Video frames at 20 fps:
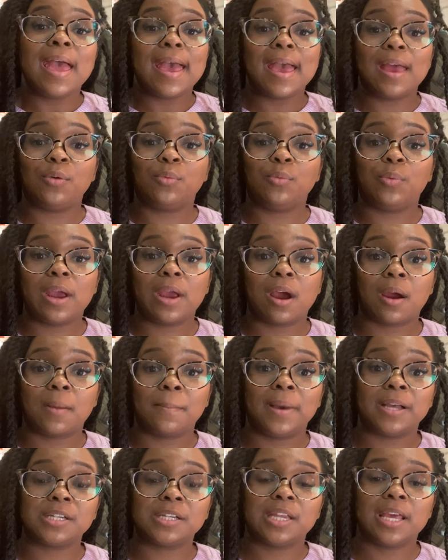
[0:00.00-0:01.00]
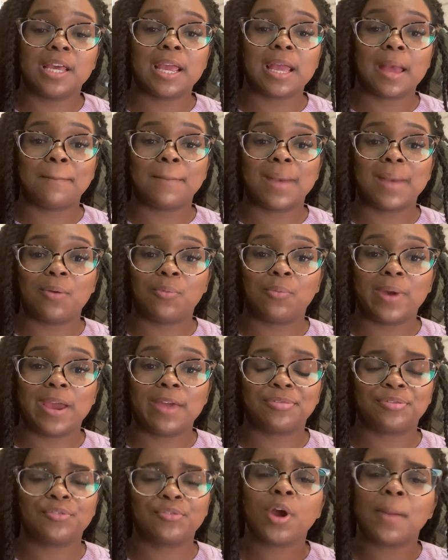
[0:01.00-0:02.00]
and we are budgeting my way
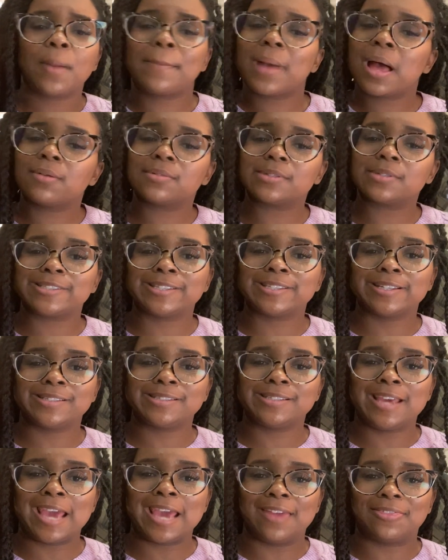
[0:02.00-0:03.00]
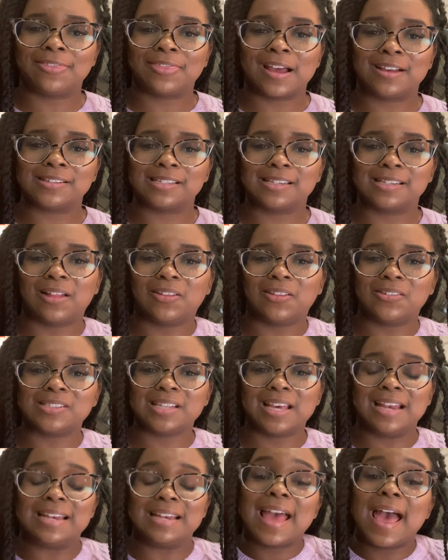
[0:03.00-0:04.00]
through about $68,000
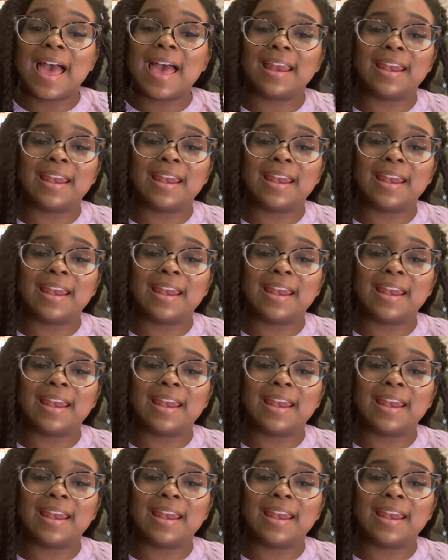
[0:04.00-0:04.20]
in debt,